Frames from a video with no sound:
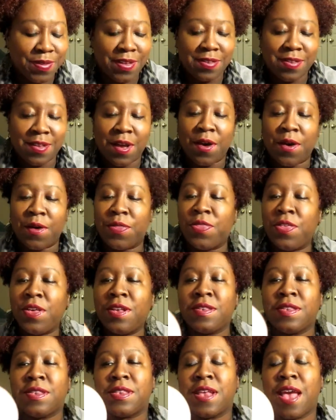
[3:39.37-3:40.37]
So
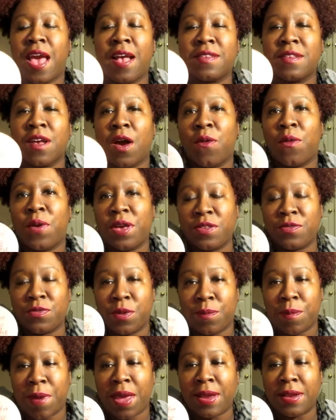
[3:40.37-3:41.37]
this has always
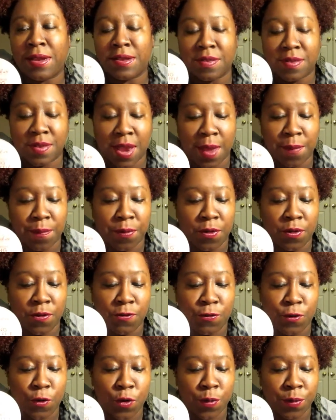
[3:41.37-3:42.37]
remained a staple
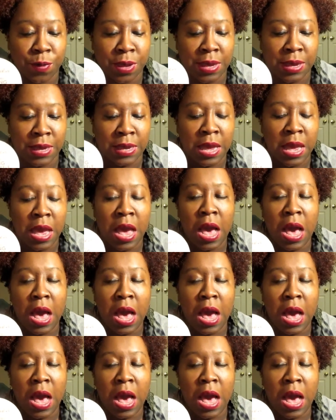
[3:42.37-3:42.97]
for me.